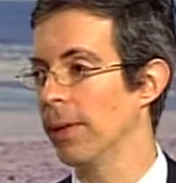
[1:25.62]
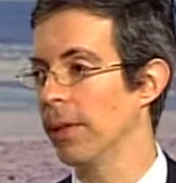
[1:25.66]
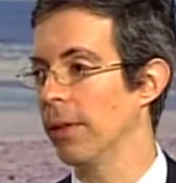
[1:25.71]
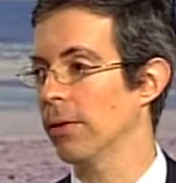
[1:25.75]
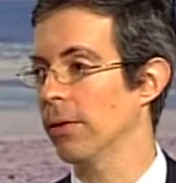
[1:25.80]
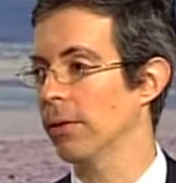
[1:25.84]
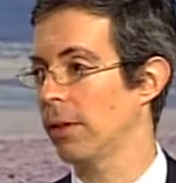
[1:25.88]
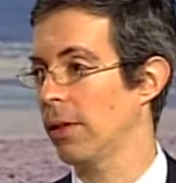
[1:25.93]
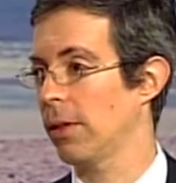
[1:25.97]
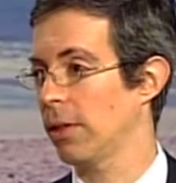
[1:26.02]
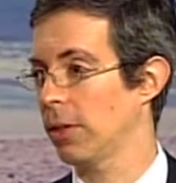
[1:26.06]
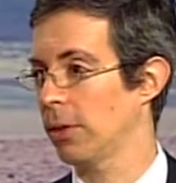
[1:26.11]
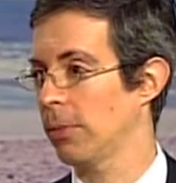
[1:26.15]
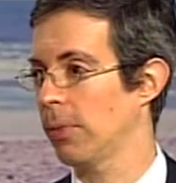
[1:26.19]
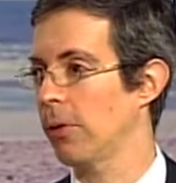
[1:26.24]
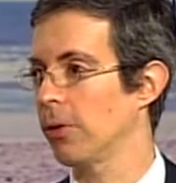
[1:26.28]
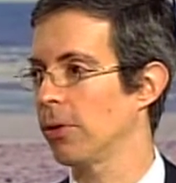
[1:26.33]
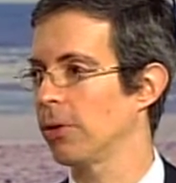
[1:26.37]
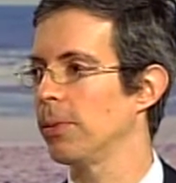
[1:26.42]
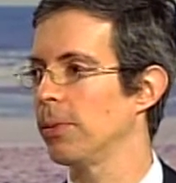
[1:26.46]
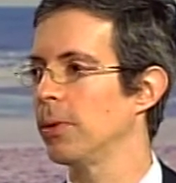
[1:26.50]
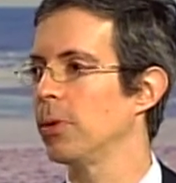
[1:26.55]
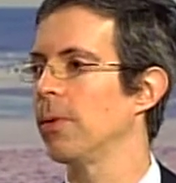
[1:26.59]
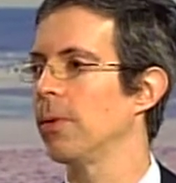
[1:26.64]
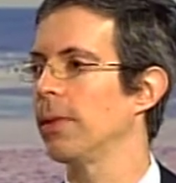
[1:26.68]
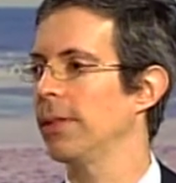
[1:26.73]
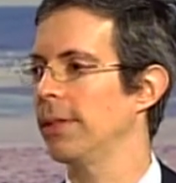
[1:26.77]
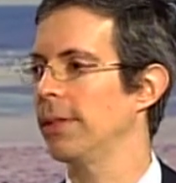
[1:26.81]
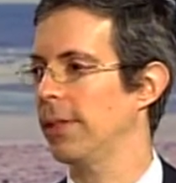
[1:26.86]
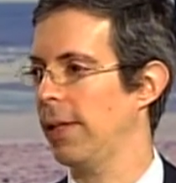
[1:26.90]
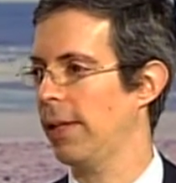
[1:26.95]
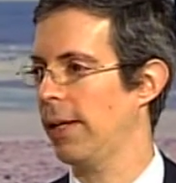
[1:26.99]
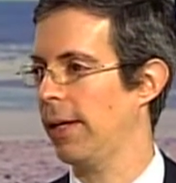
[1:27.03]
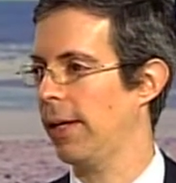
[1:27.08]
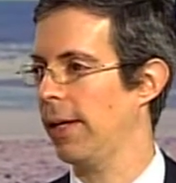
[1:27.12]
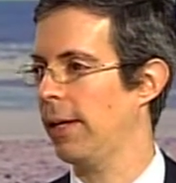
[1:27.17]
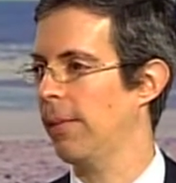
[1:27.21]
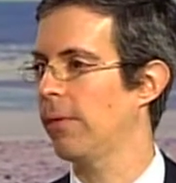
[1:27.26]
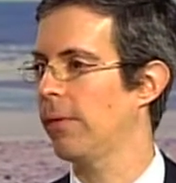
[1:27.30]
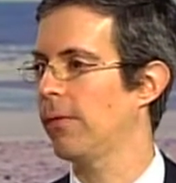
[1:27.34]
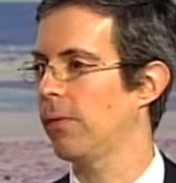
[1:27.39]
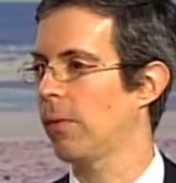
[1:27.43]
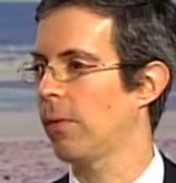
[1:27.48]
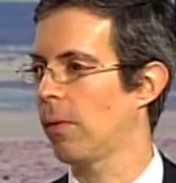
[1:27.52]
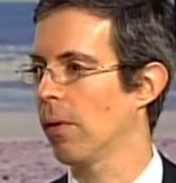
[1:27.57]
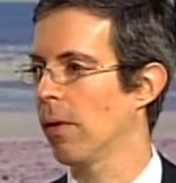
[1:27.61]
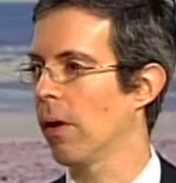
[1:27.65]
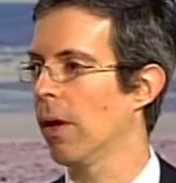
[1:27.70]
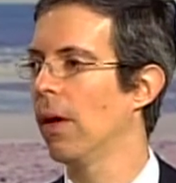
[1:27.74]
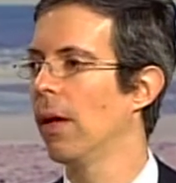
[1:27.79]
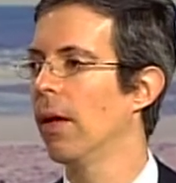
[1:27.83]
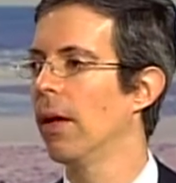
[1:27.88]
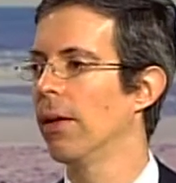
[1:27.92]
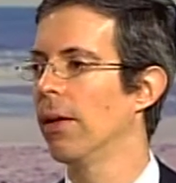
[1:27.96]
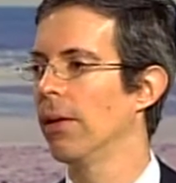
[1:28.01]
your sun exposure between 10 a.m. and 4.